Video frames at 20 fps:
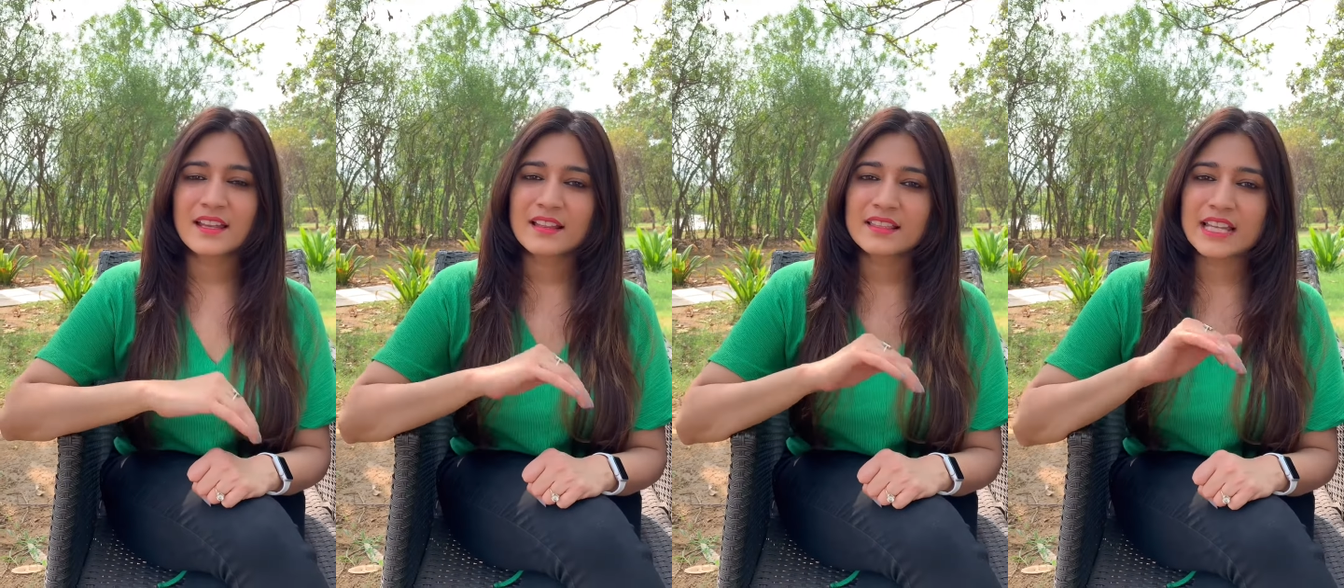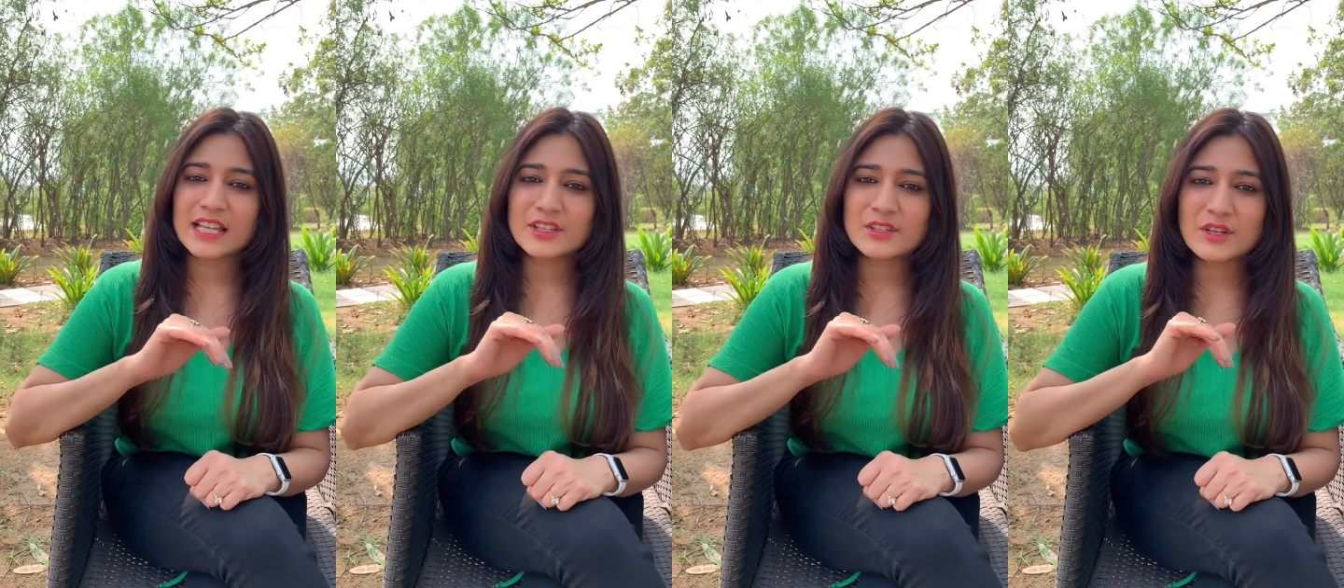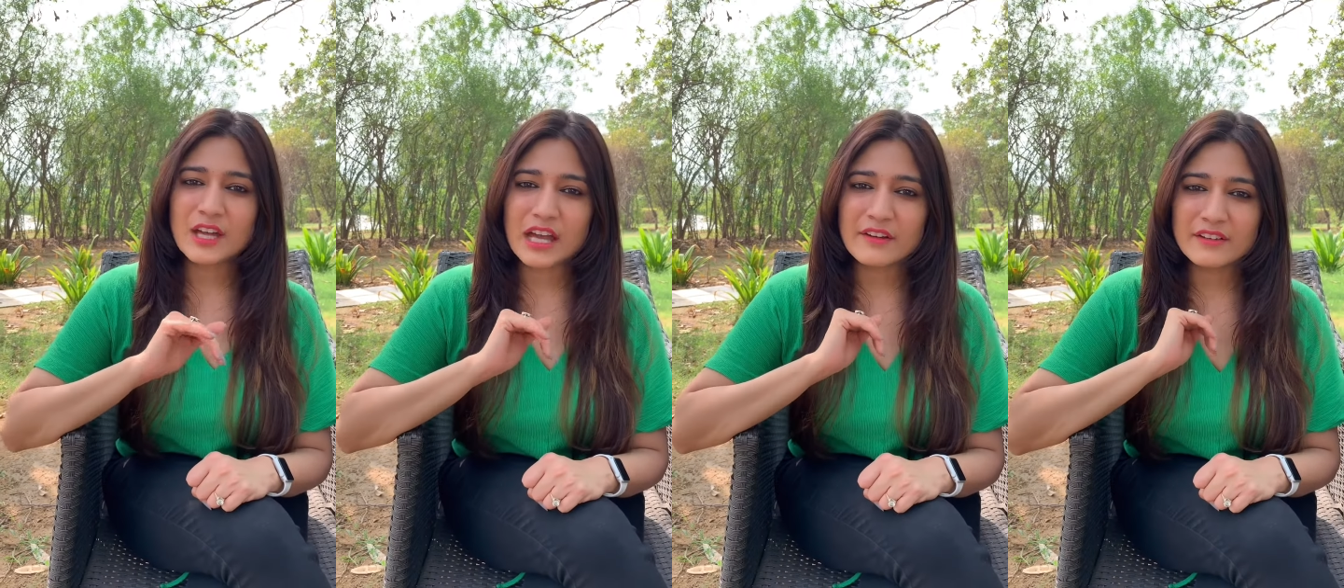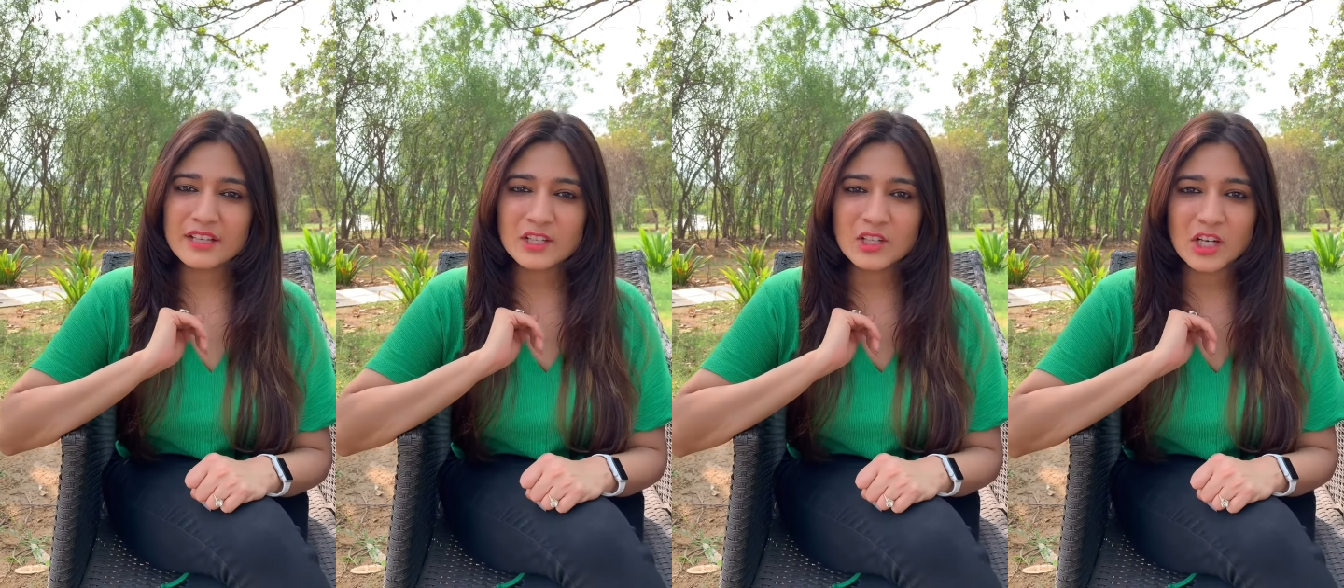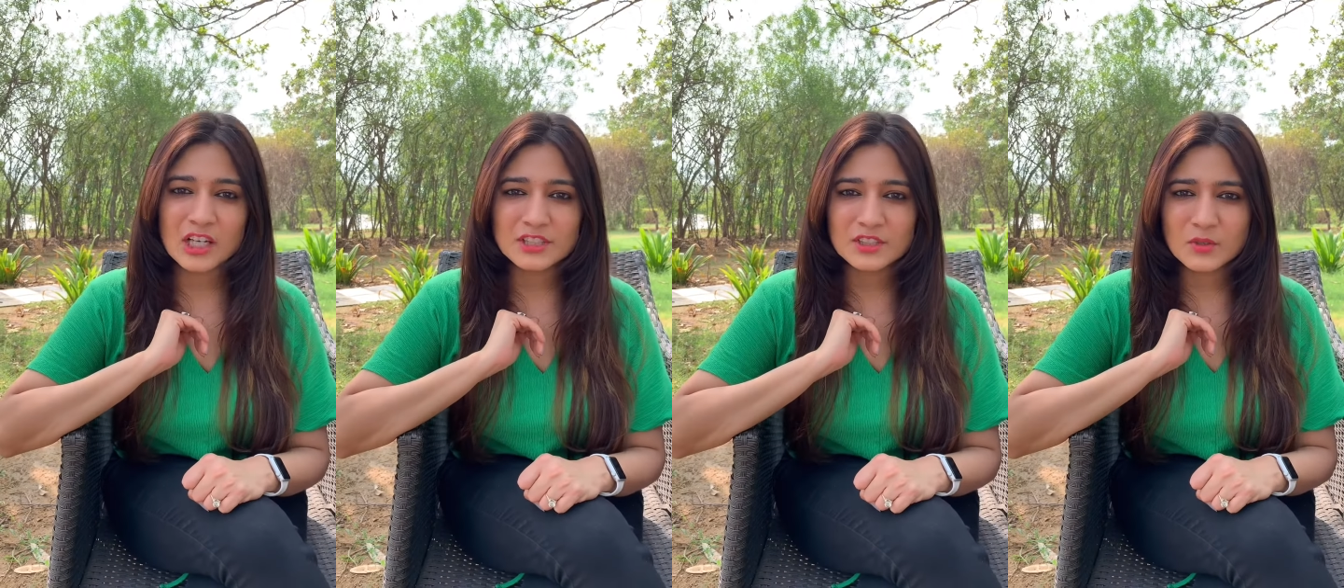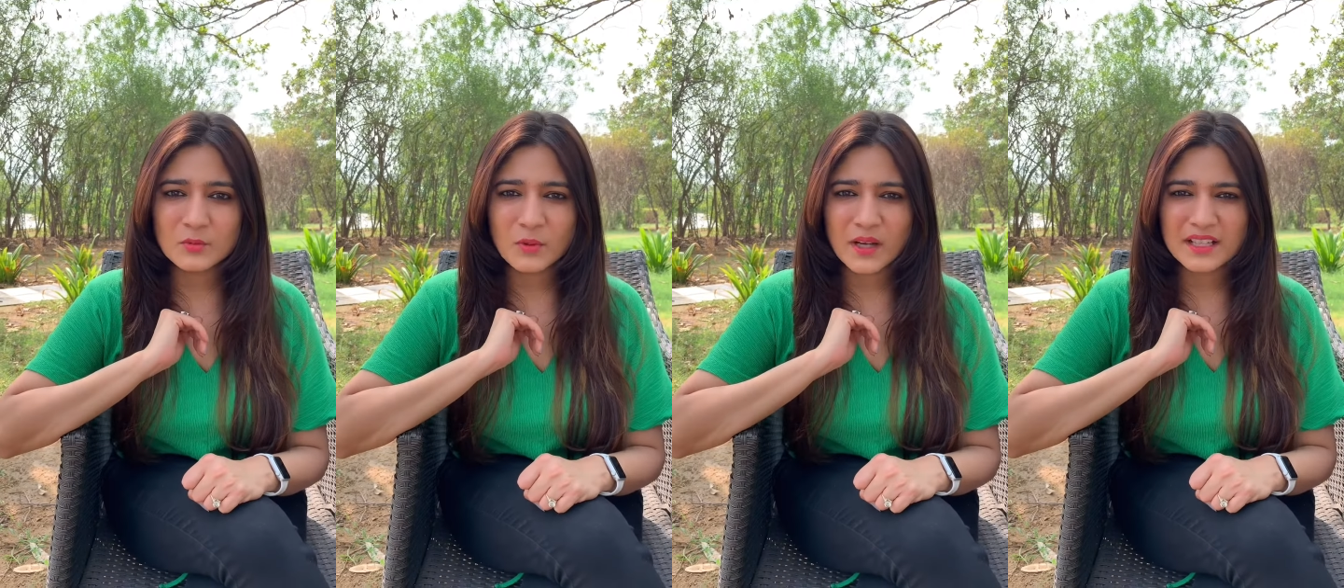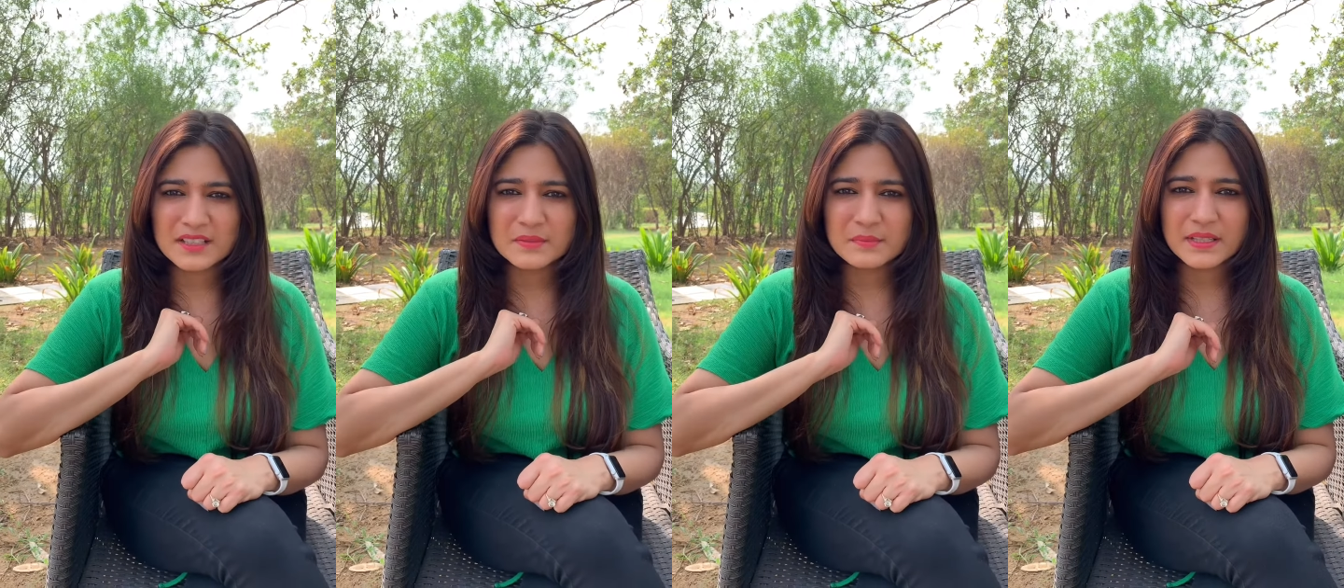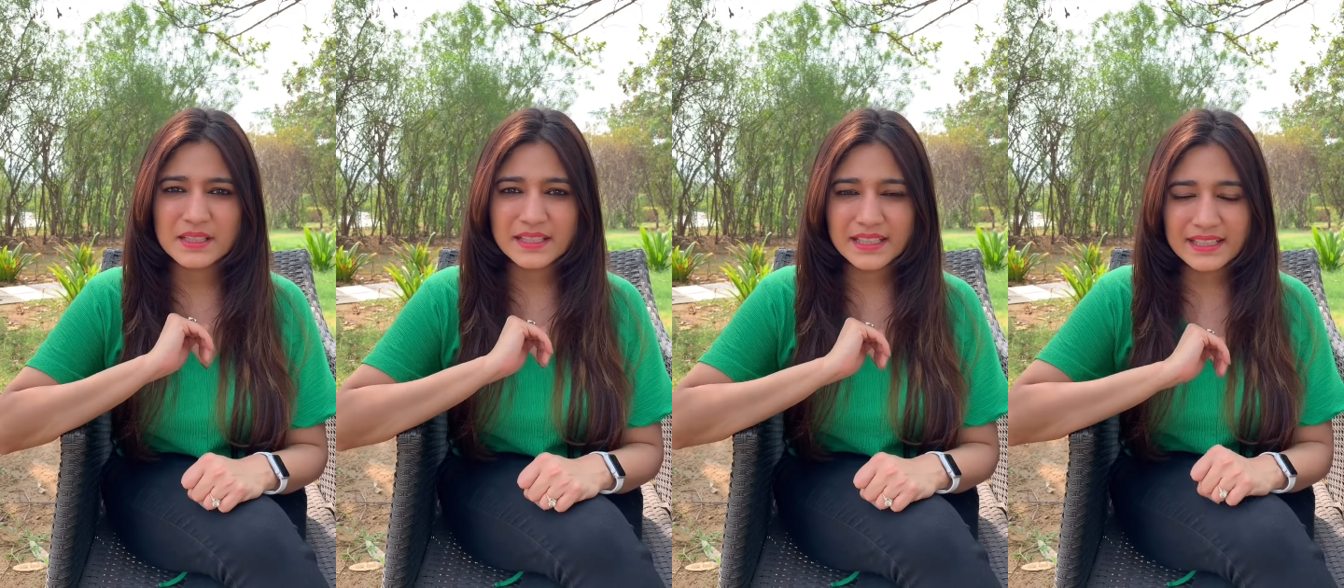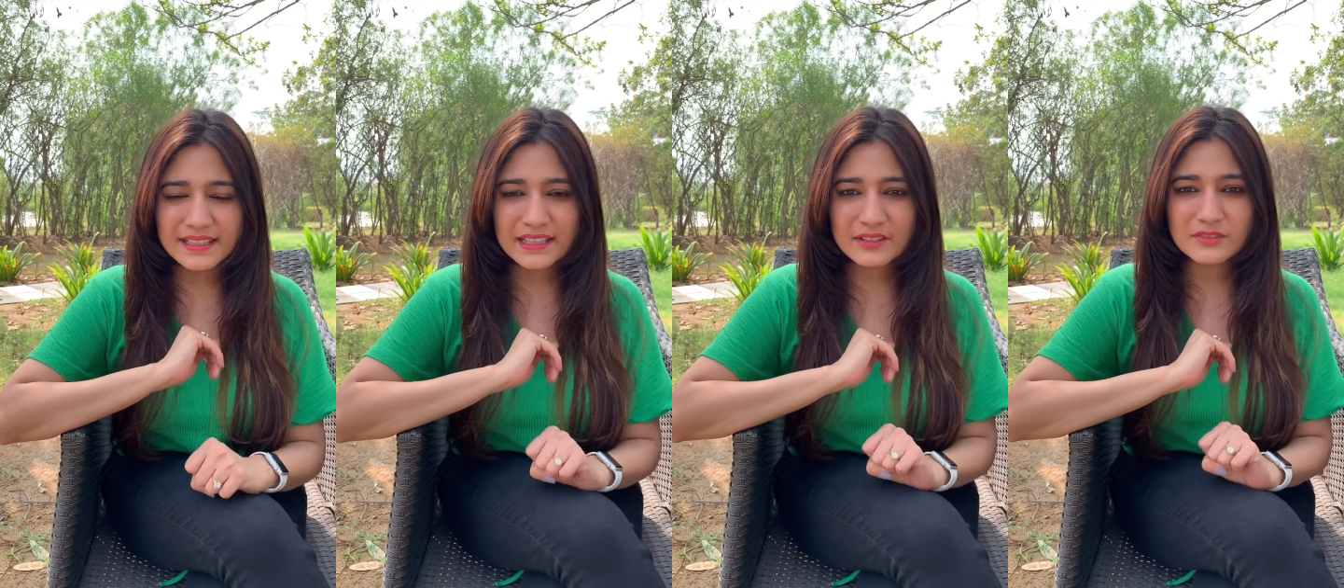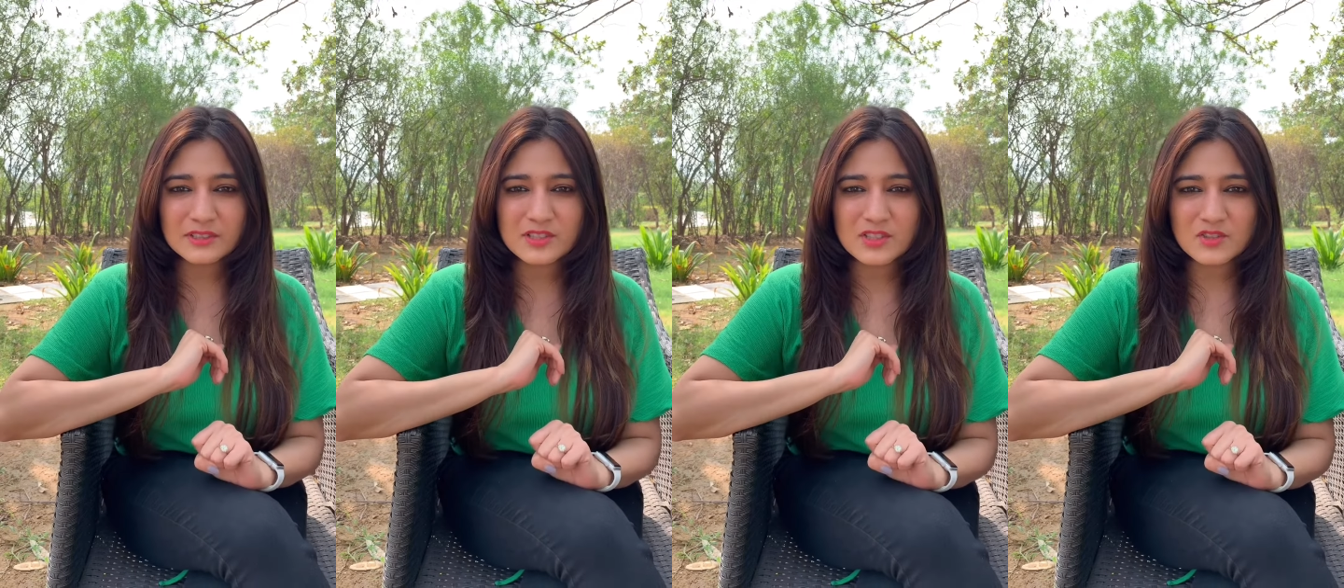that you haven't got your vitamin D
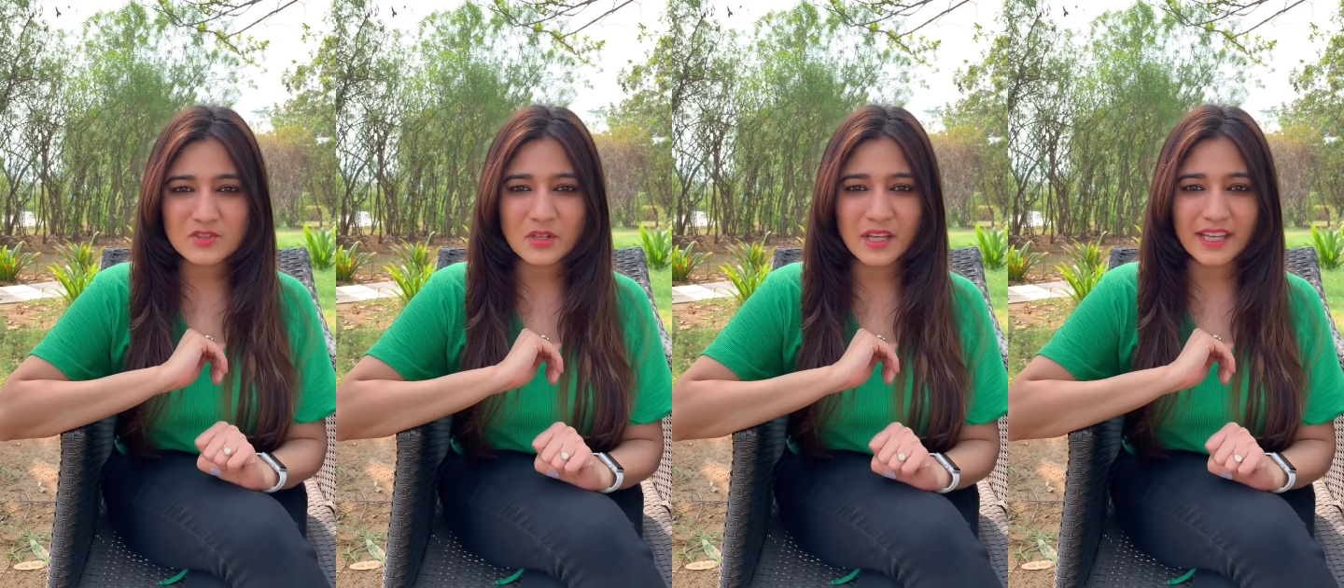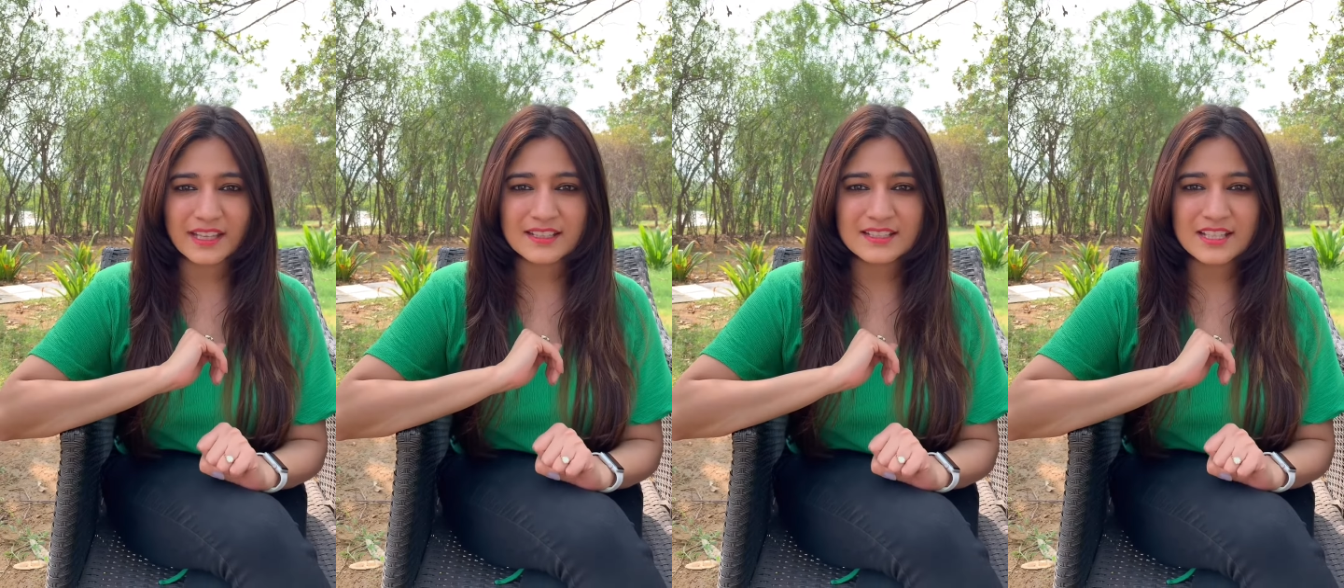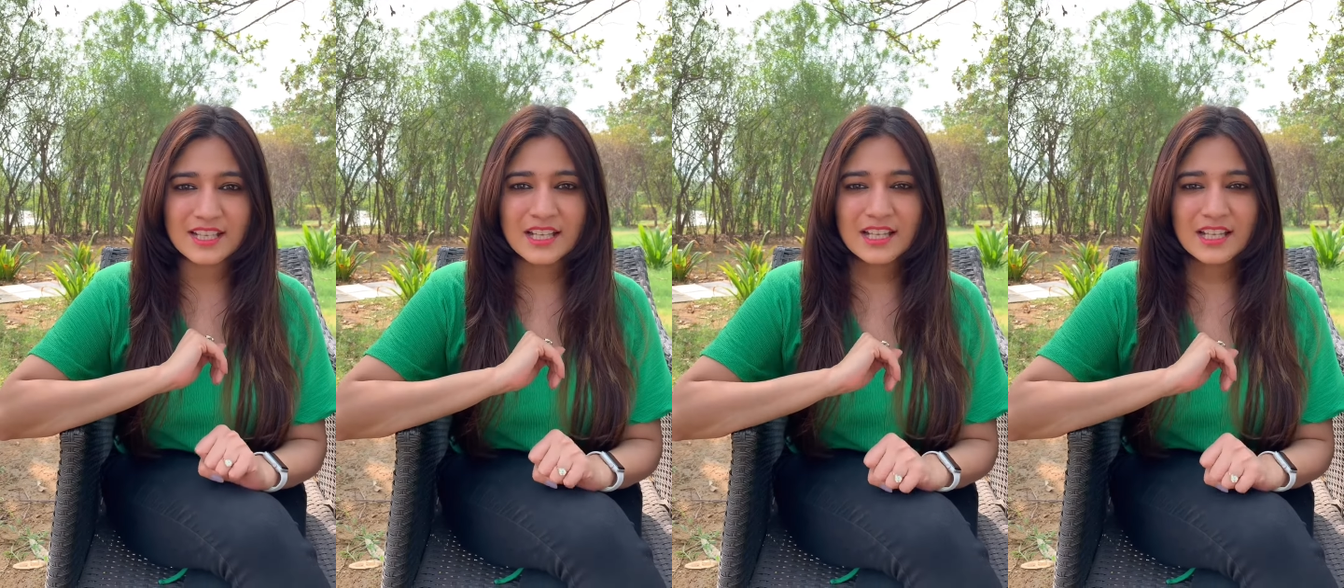levels checked.